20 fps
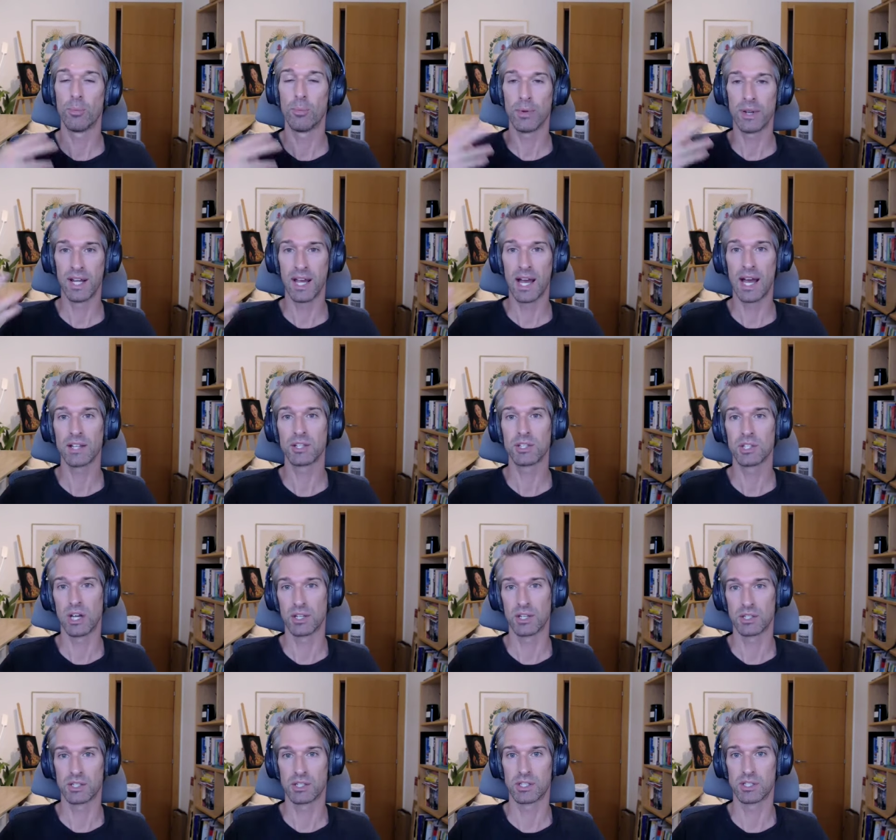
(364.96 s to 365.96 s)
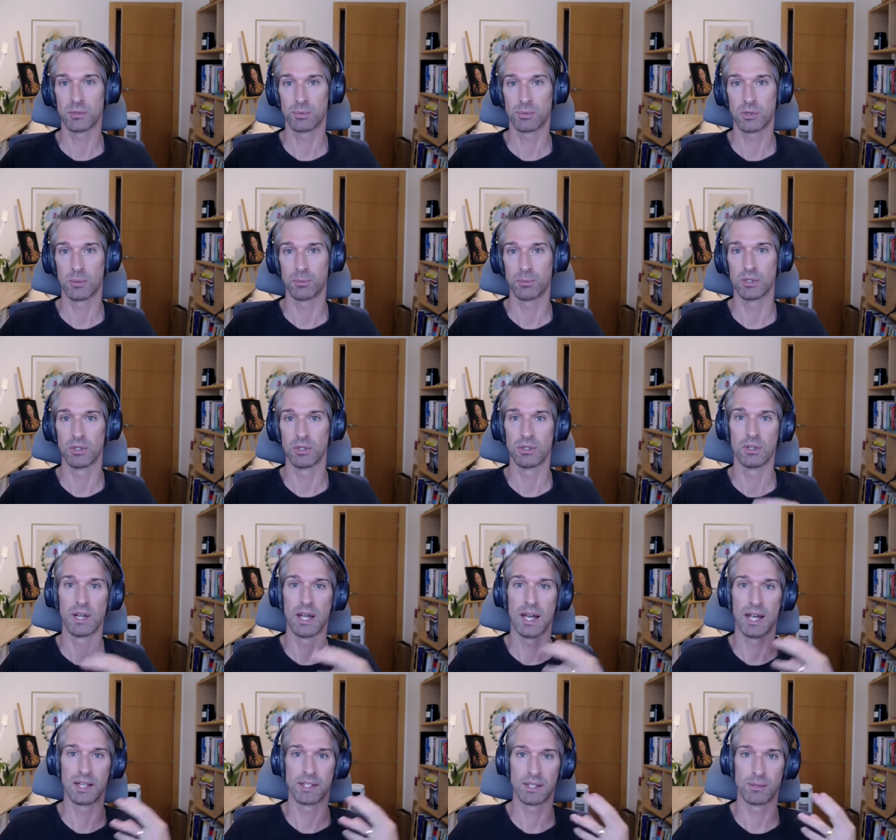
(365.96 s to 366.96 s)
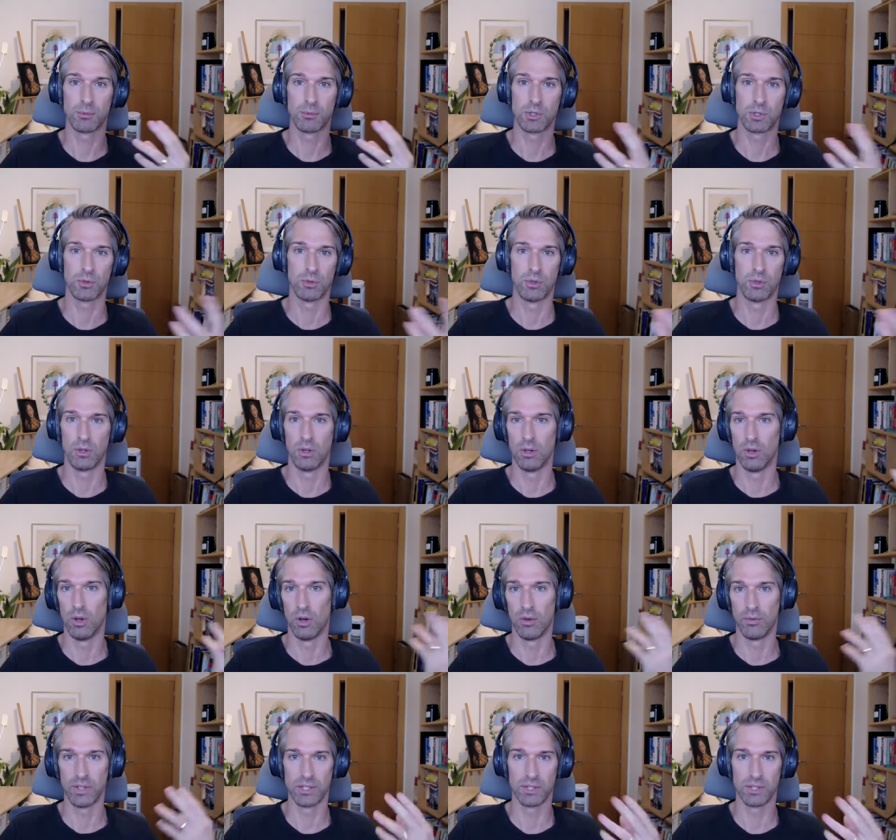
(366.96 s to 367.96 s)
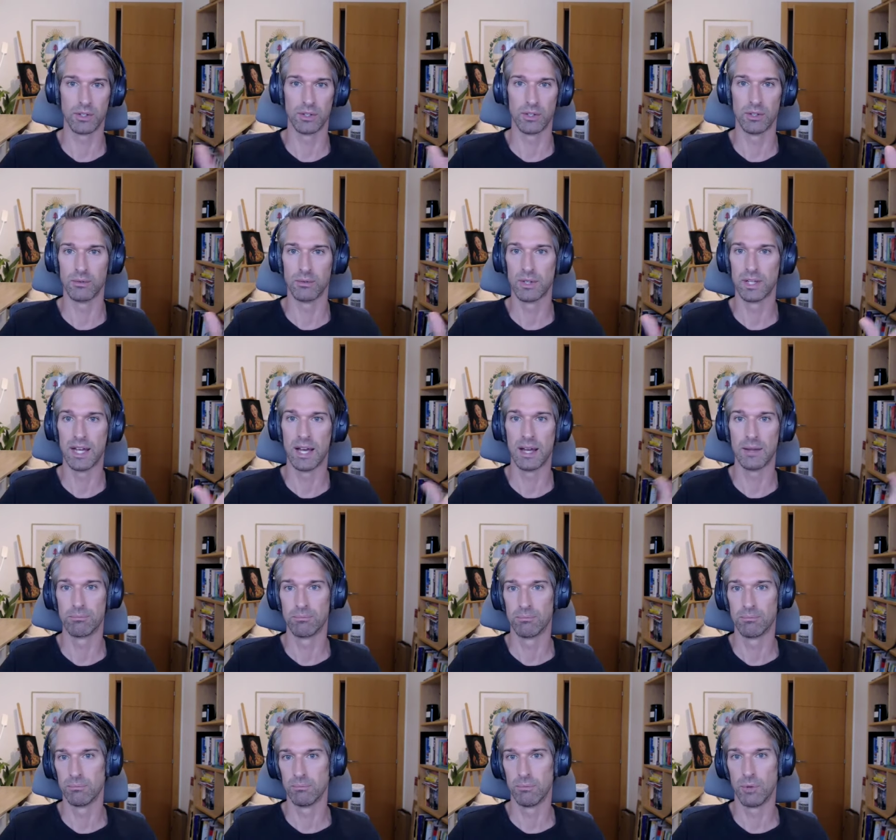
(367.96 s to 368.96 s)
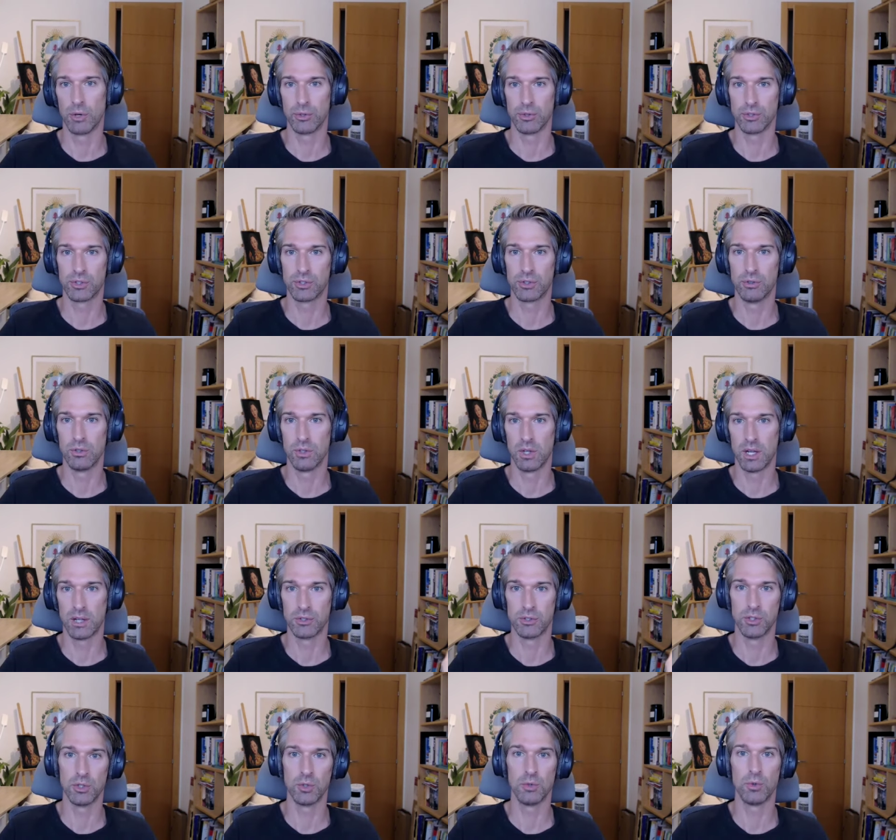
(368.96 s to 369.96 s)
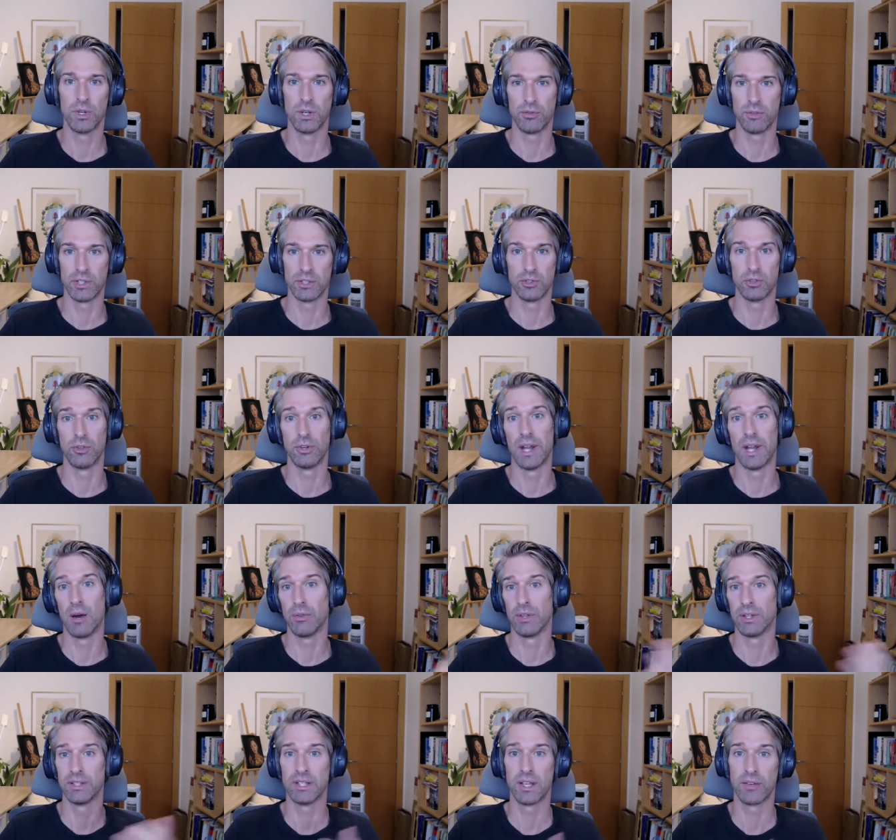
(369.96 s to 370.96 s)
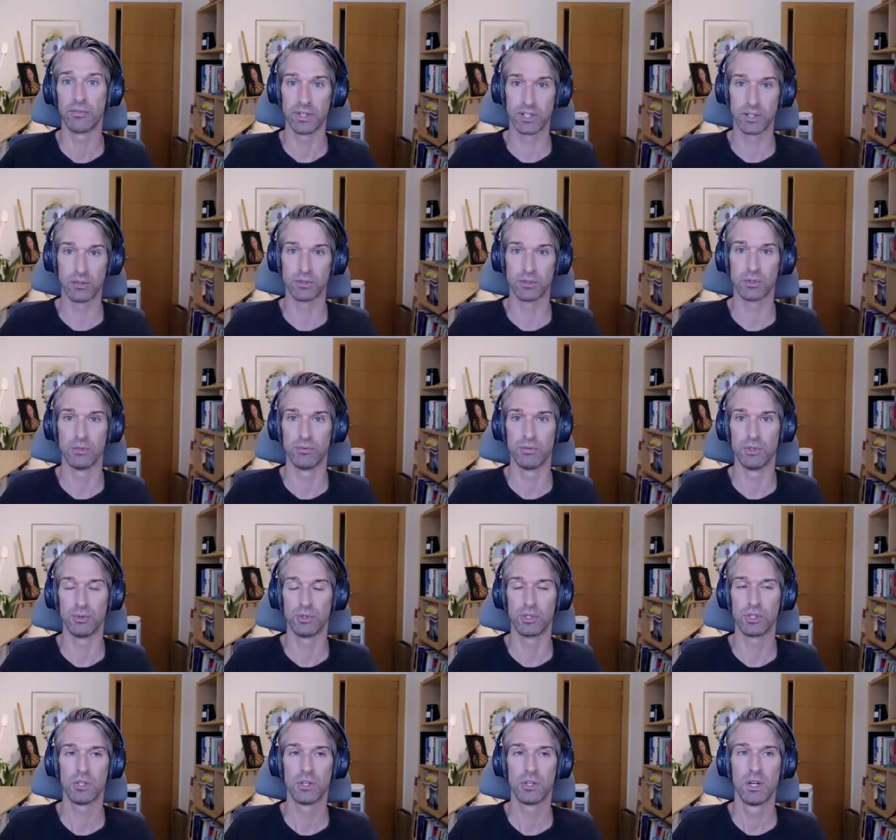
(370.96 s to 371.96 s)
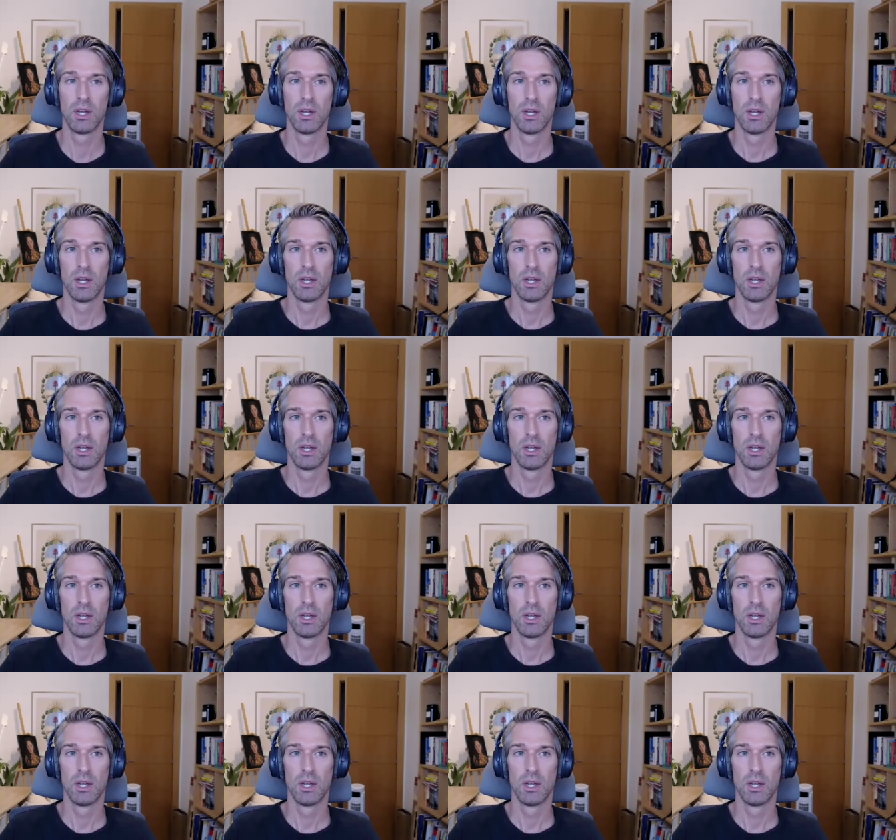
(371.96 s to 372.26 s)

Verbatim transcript: OpenAI charges a subscription, as I'm sure a lot of these other AI models do. And if they don't now, they're definitely going to in the future.